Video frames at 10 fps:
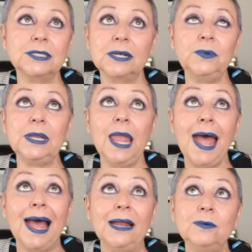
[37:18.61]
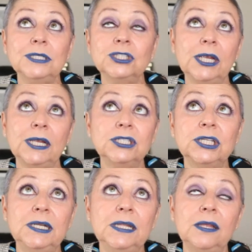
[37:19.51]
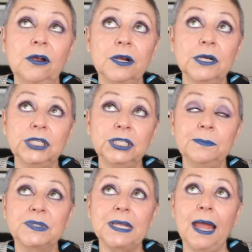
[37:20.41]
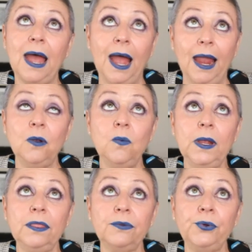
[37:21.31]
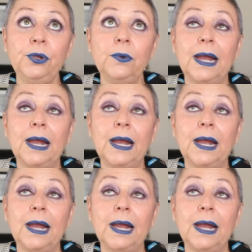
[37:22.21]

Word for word: I would I wouldn't change any of the hardships I went through,